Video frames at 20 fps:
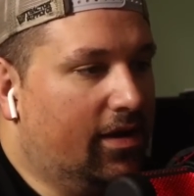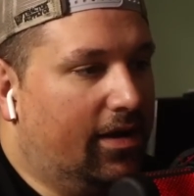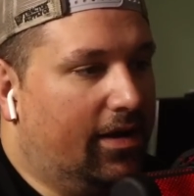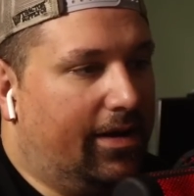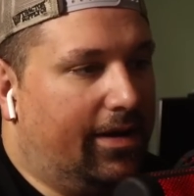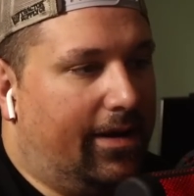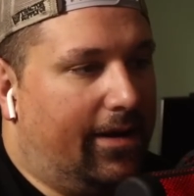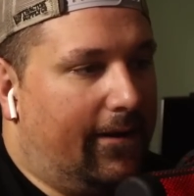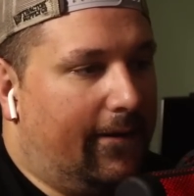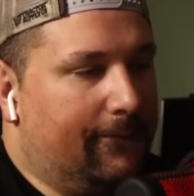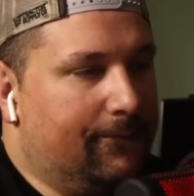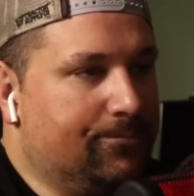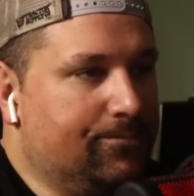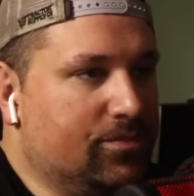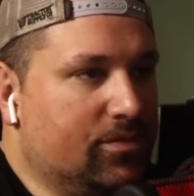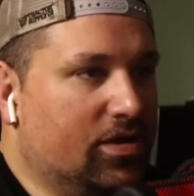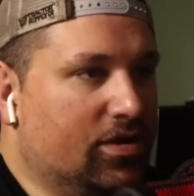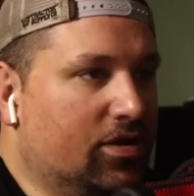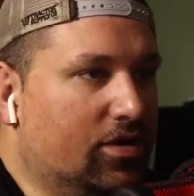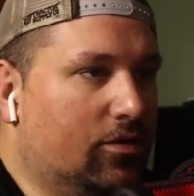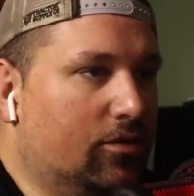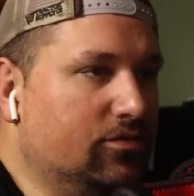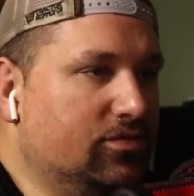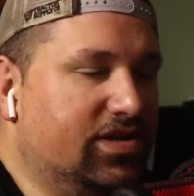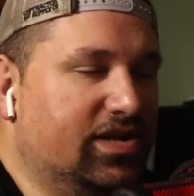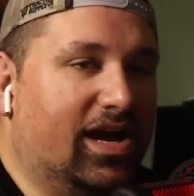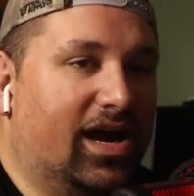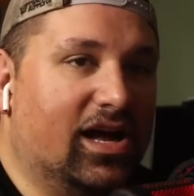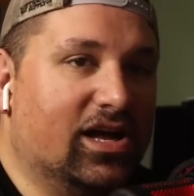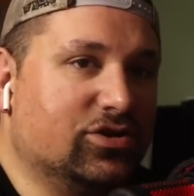You know,
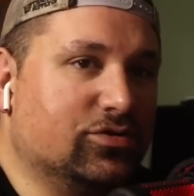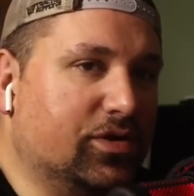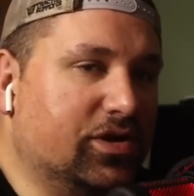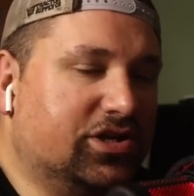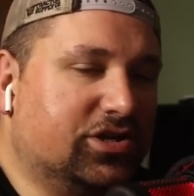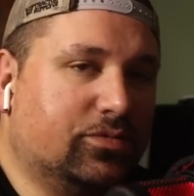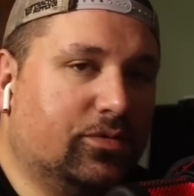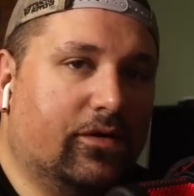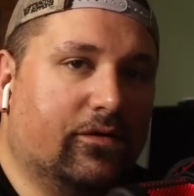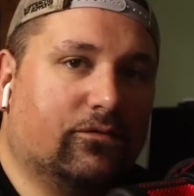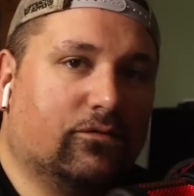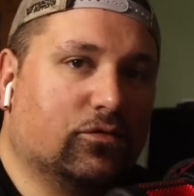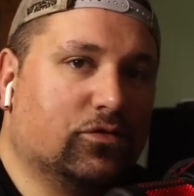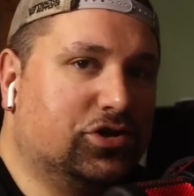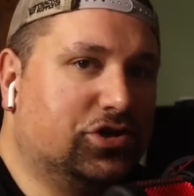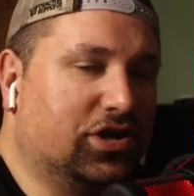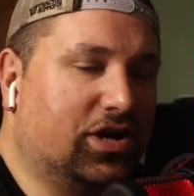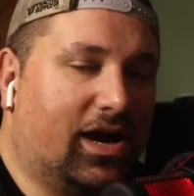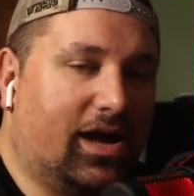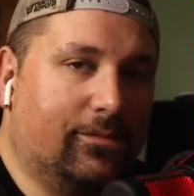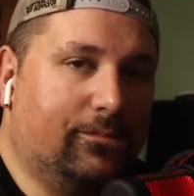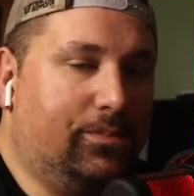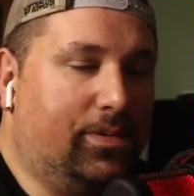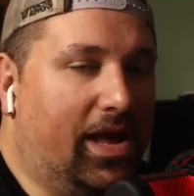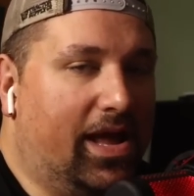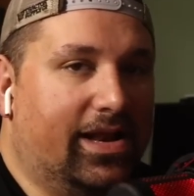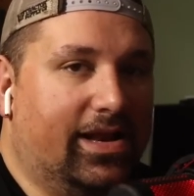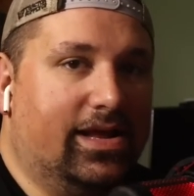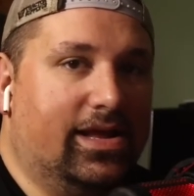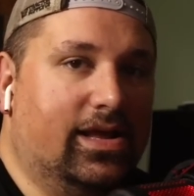DeAndre Swift, Rashad
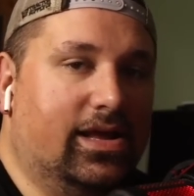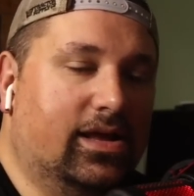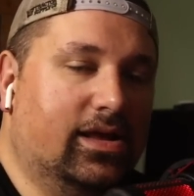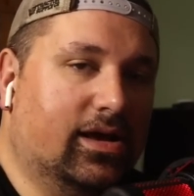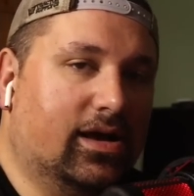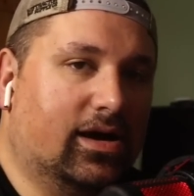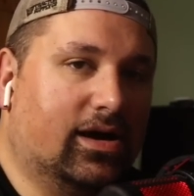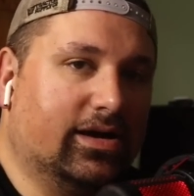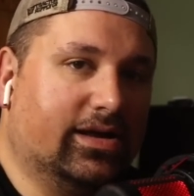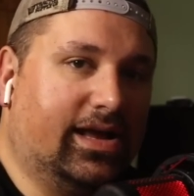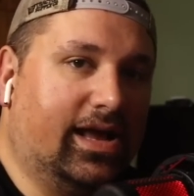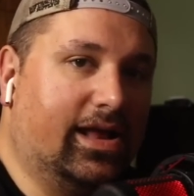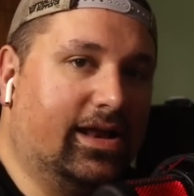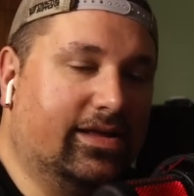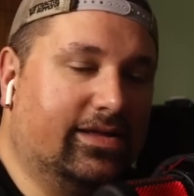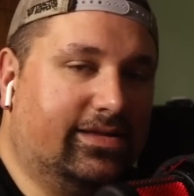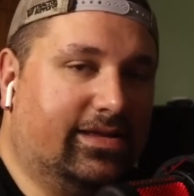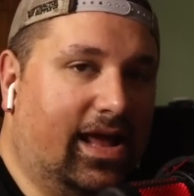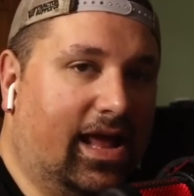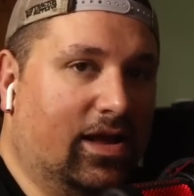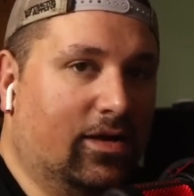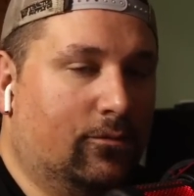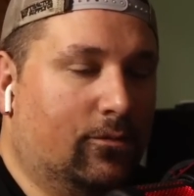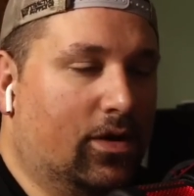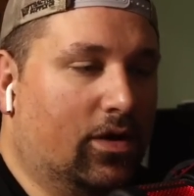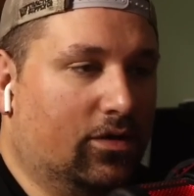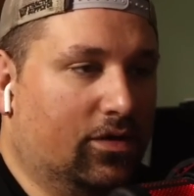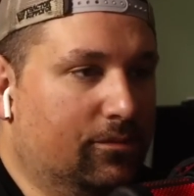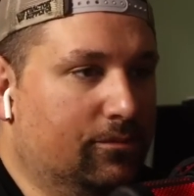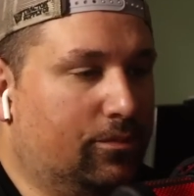Penny, Kenneth
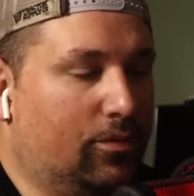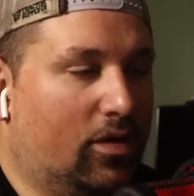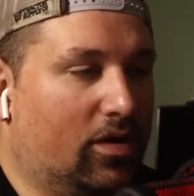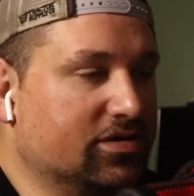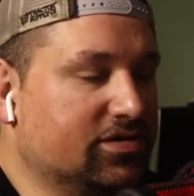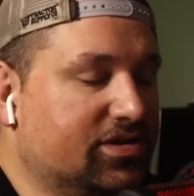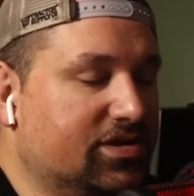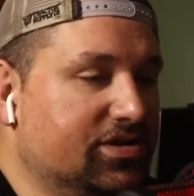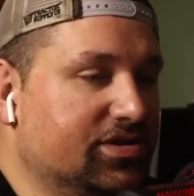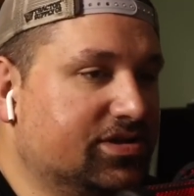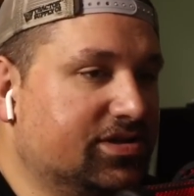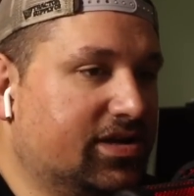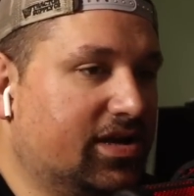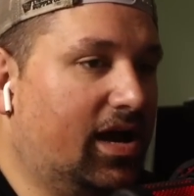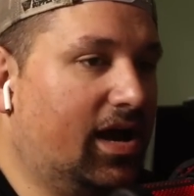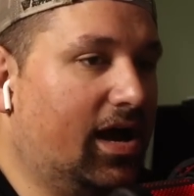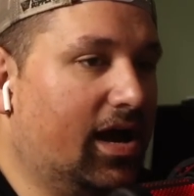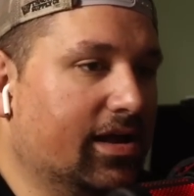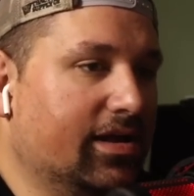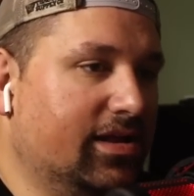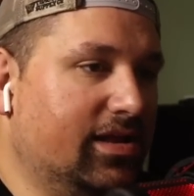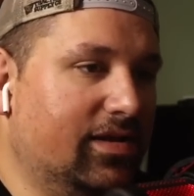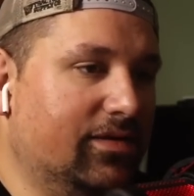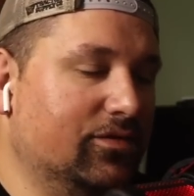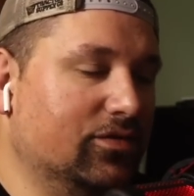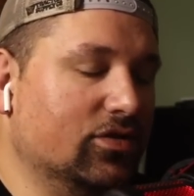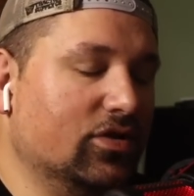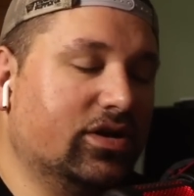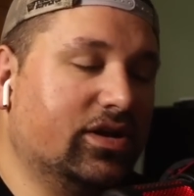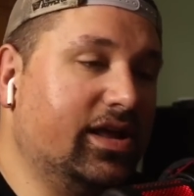Gainwell, and Boston Scott. And
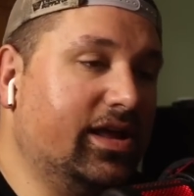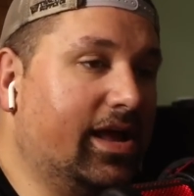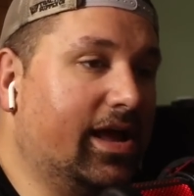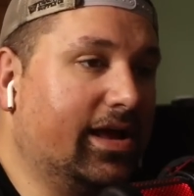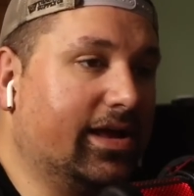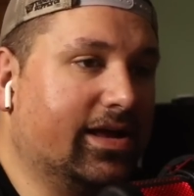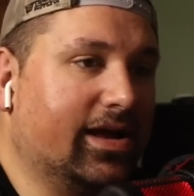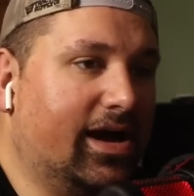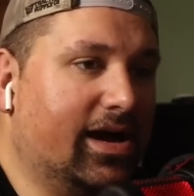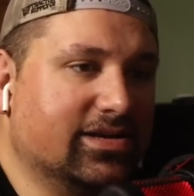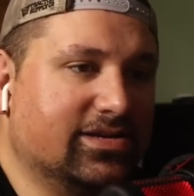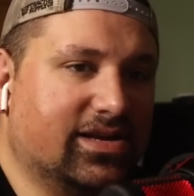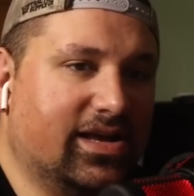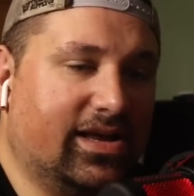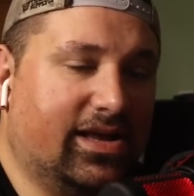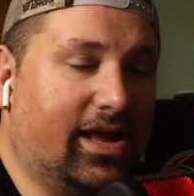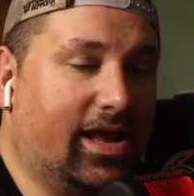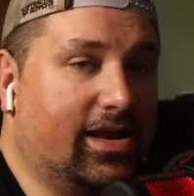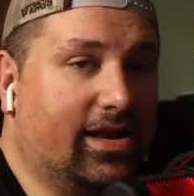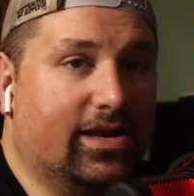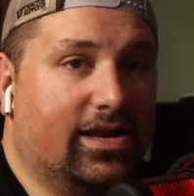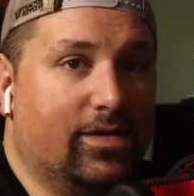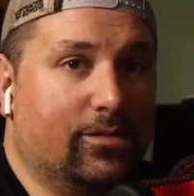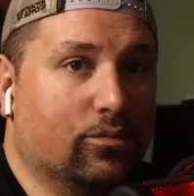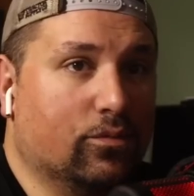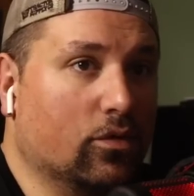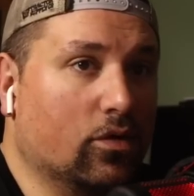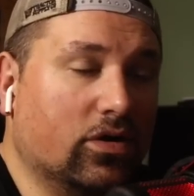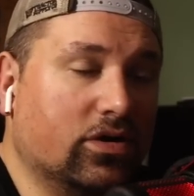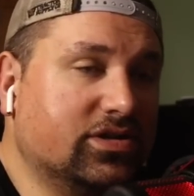even looking at guys like Kennedy
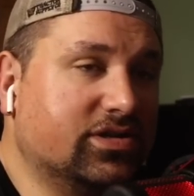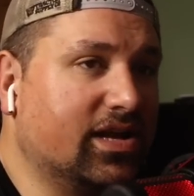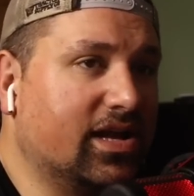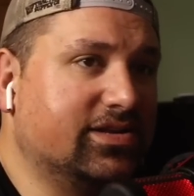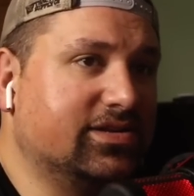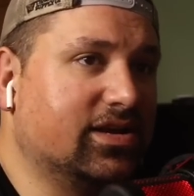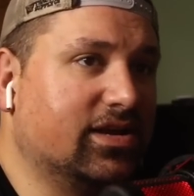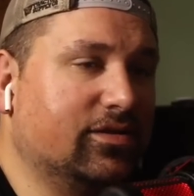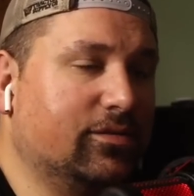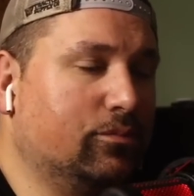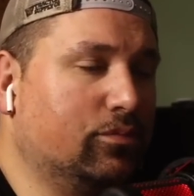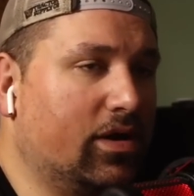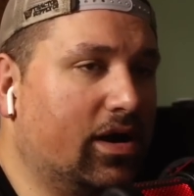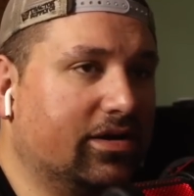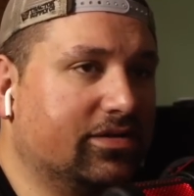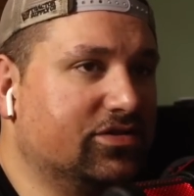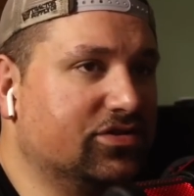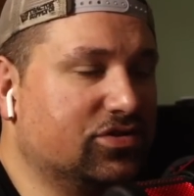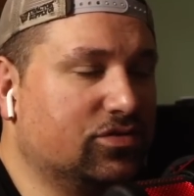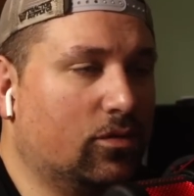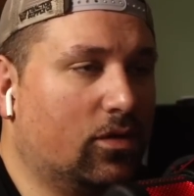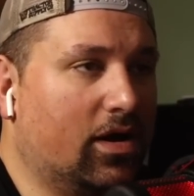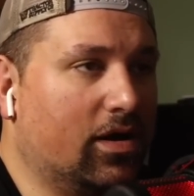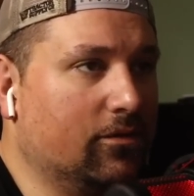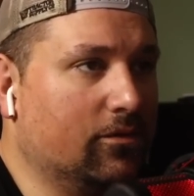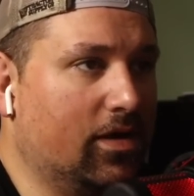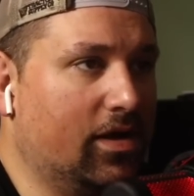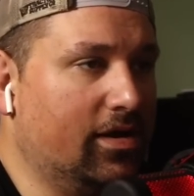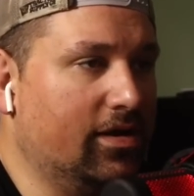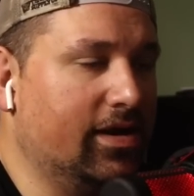Brooks that's on the practice squad
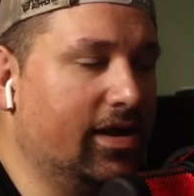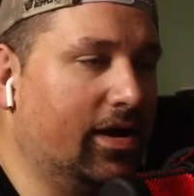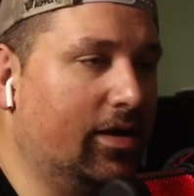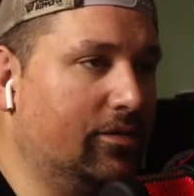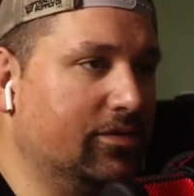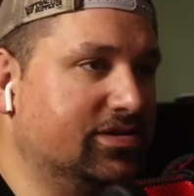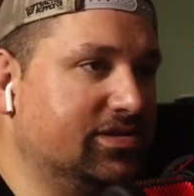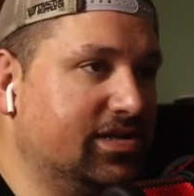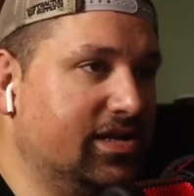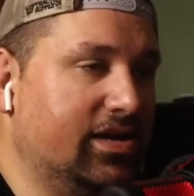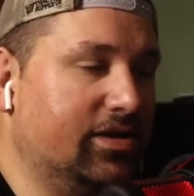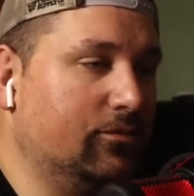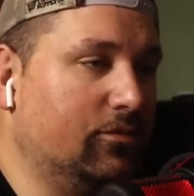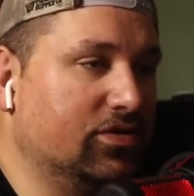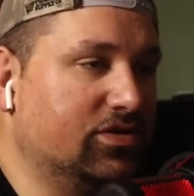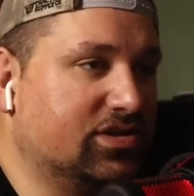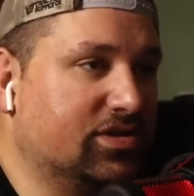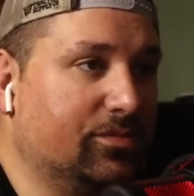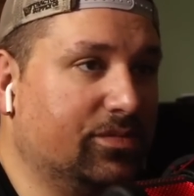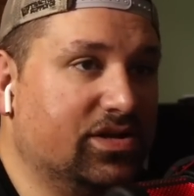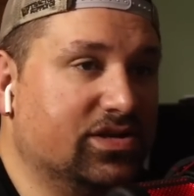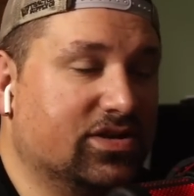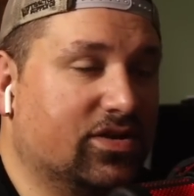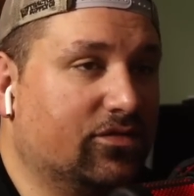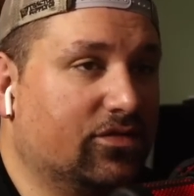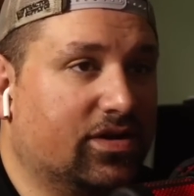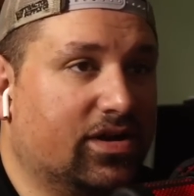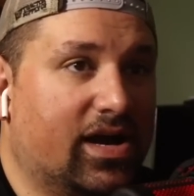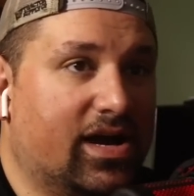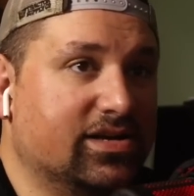right now, and seeing what some of these
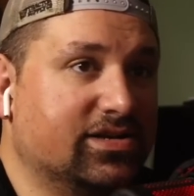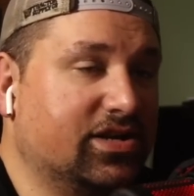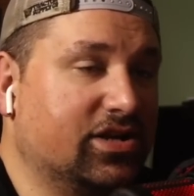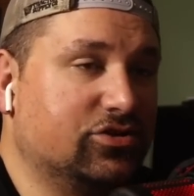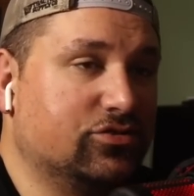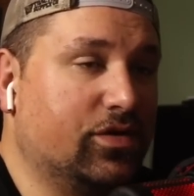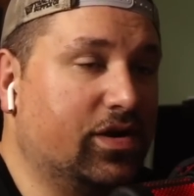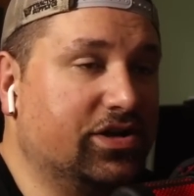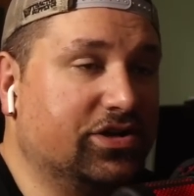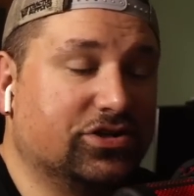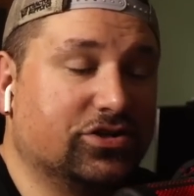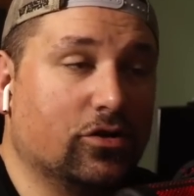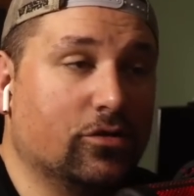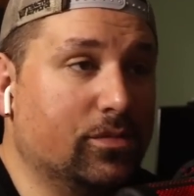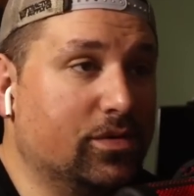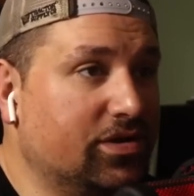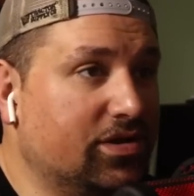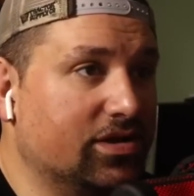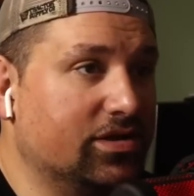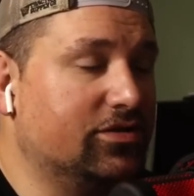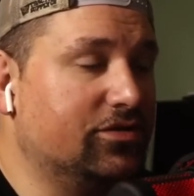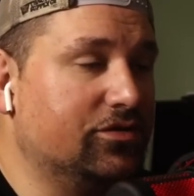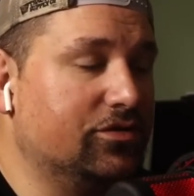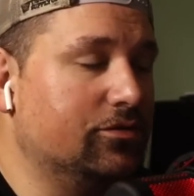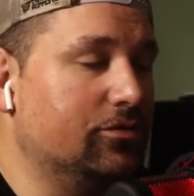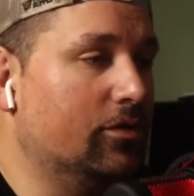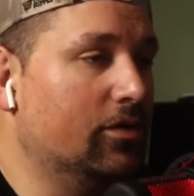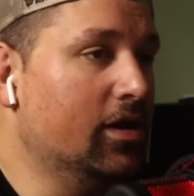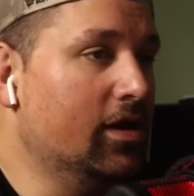other guys like Trey Sermon could do.